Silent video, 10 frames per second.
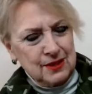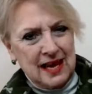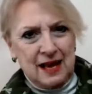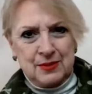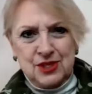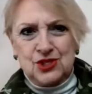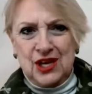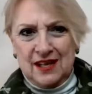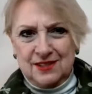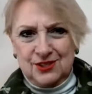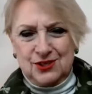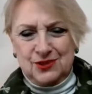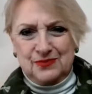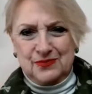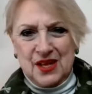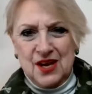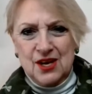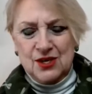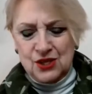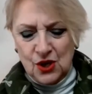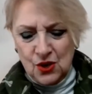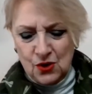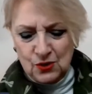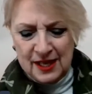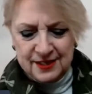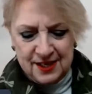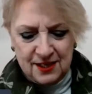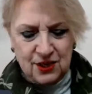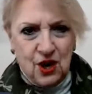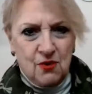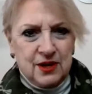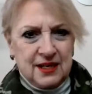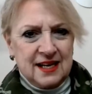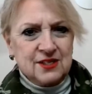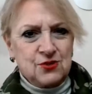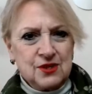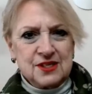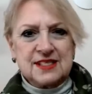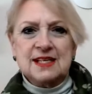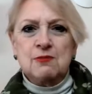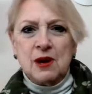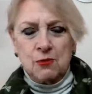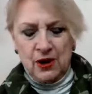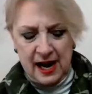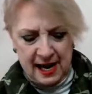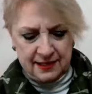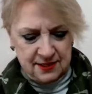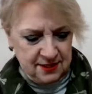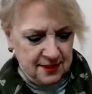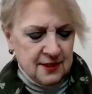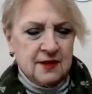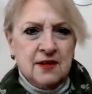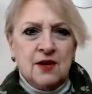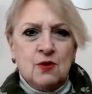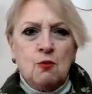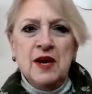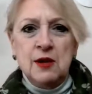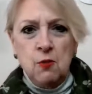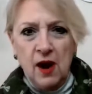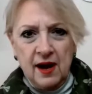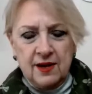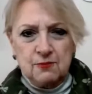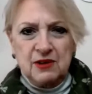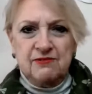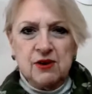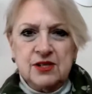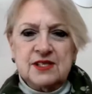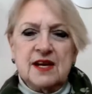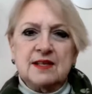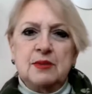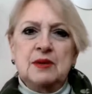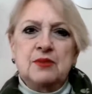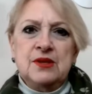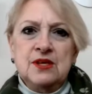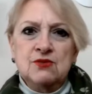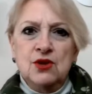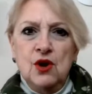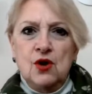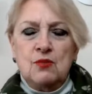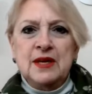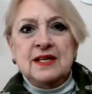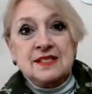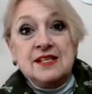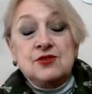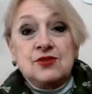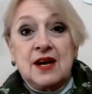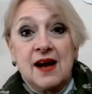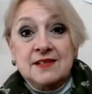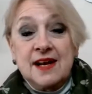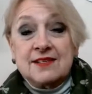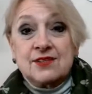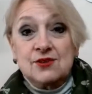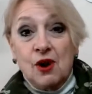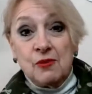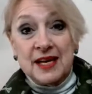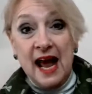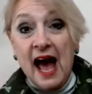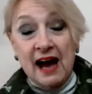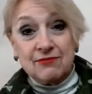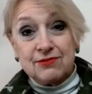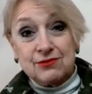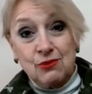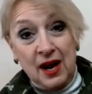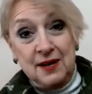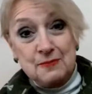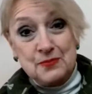Habits Challenge. So let's get going and sort of see where we're at. Week one, we focused on the people that you know because these are the contacts that you already have, right?